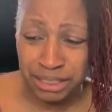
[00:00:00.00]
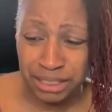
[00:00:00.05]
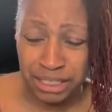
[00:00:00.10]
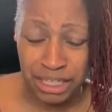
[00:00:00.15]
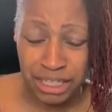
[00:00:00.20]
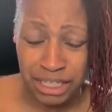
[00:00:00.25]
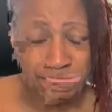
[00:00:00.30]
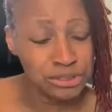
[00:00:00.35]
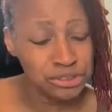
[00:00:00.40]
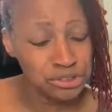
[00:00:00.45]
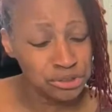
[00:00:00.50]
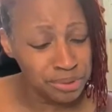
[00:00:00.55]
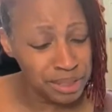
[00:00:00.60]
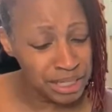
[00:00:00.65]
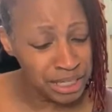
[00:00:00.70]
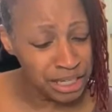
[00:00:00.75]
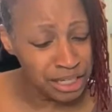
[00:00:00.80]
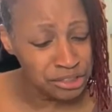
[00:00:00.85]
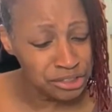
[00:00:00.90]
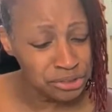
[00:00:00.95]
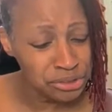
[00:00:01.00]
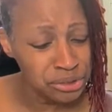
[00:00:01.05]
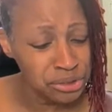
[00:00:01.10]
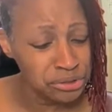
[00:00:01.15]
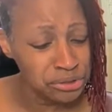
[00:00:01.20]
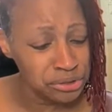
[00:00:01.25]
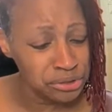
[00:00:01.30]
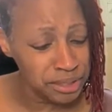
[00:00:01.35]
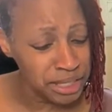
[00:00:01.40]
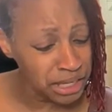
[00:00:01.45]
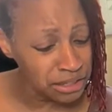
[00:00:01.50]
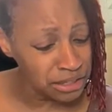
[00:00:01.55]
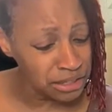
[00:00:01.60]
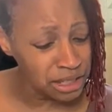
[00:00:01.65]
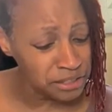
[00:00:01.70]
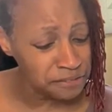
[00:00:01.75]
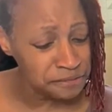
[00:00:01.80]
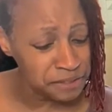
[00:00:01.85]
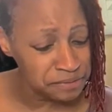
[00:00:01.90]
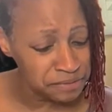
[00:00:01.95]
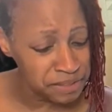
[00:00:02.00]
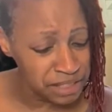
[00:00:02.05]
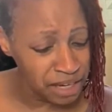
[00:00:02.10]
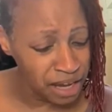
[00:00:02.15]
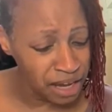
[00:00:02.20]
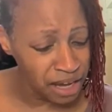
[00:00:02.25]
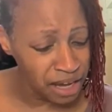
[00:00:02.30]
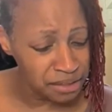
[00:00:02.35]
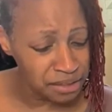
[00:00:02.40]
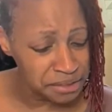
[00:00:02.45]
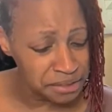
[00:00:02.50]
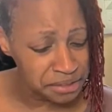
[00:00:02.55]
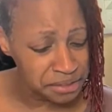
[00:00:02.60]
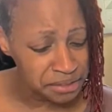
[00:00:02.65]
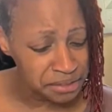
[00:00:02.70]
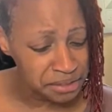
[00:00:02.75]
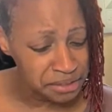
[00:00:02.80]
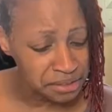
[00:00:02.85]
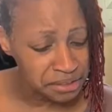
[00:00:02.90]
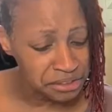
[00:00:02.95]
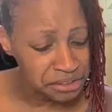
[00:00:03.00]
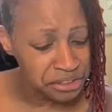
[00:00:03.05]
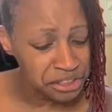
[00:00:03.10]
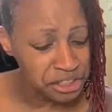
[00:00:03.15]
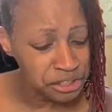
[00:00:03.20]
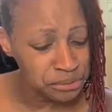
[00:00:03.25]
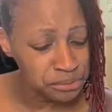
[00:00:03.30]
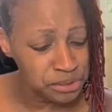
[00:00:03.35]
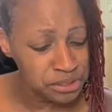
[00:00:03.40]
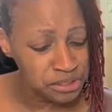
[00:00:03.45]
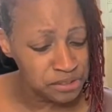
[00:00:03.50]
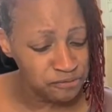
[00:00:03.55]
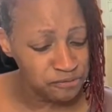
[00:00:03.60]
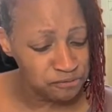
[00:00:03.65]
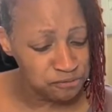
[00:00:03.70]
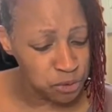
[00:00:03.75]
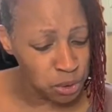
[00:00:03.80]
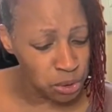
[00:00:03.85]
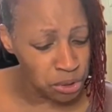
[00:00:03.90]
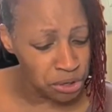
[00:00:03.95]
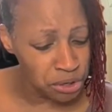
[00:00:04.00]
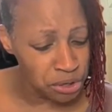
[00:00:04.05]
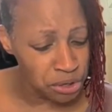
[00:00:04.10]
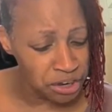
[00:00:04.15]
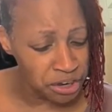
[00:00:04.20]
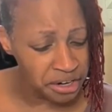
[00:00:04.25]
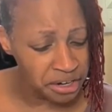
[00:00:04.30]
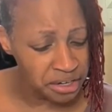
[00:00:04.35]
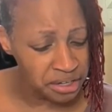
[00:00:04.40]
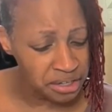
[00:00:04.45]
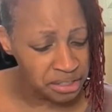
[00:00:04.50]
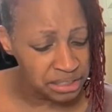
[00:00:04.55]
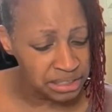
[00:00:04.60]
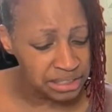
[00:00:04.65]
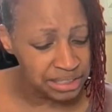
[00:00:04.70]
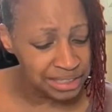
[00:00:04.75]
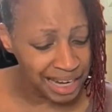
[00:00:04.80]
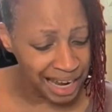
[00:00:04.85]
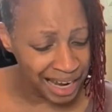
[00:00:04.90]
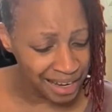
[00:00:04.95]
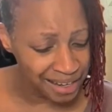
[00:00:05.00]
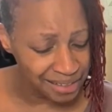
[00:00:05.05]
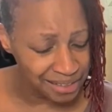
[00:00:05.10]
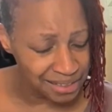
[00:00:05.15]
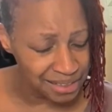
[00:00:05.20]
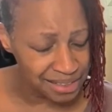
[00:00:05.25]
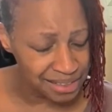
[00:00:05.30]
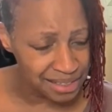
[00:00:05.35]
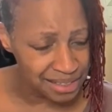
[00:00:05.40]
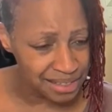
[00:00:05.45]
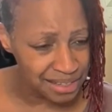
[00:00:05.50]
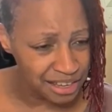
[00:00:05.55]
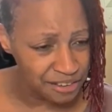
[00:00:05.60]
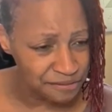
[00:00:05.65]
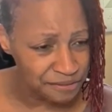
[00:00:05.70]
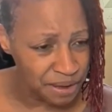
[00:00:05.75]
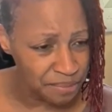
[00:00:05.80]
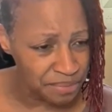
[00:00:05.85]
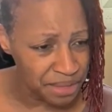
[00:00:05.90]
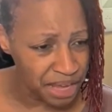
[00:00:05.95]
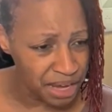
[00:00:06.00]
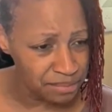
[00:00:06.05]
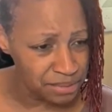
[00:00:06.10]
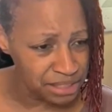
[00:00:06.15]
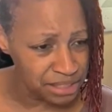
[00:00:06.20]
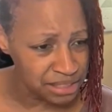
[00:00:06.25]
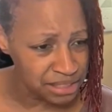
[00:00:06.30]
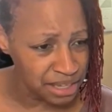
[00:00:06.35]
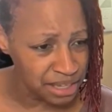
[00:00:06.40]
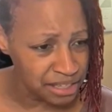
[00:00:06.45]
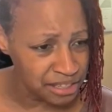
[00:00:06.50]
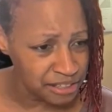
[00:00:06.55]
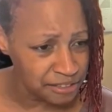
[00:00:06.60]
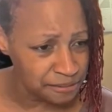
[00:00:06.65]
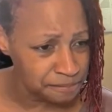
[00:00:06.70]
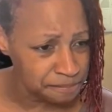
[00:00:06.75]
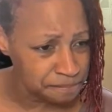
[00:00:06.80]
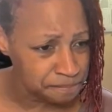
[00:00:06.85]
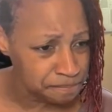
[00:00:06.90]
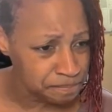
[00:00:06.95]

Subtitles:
or $350. It was 4 nights, if I'm not mistaken.